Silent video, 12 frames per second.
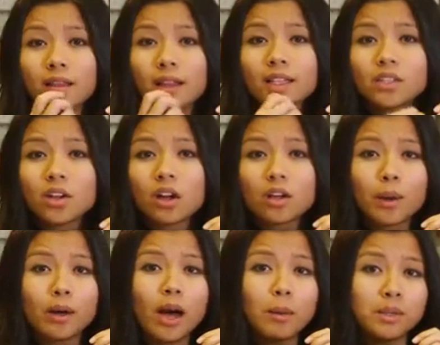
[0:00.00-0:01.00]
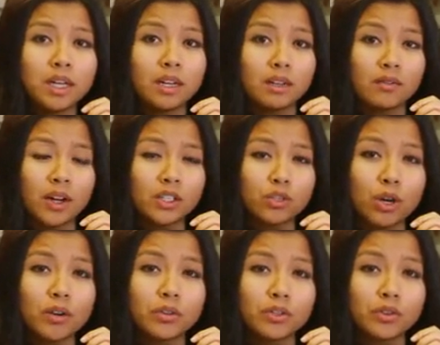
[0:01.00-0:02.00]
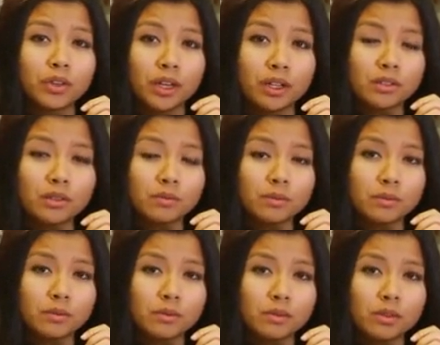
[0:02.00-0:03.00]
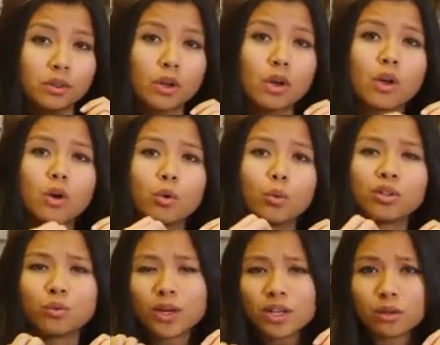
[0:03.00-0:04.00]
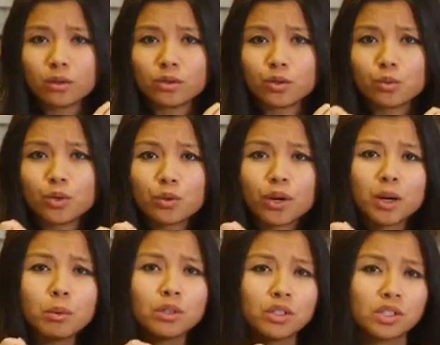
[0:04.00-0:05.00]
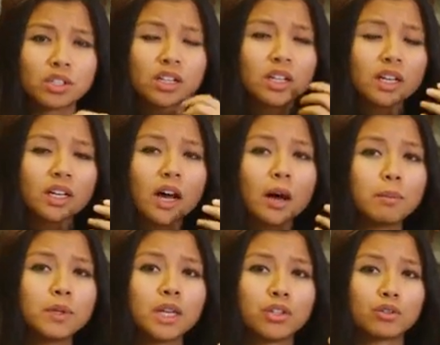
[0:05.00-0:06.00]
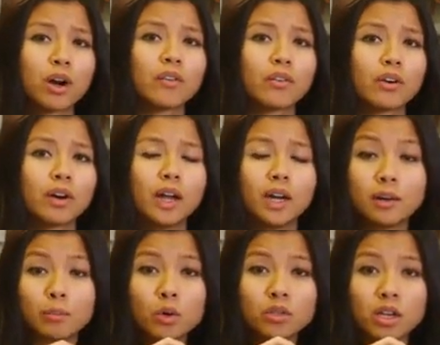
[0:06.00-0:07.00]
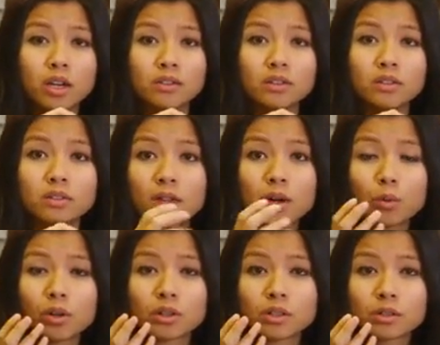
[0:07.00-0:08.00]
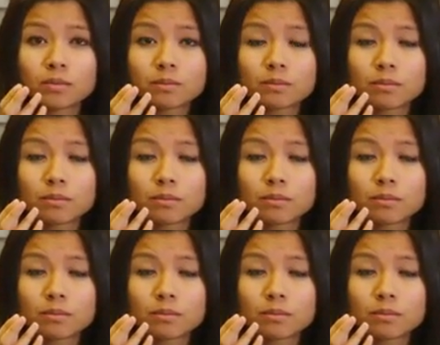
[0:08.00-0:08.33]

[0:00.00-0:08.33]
Let's talk about updating device drivers for Linux. With Windows, we were able to just click Update Driver, and in most cases, that works.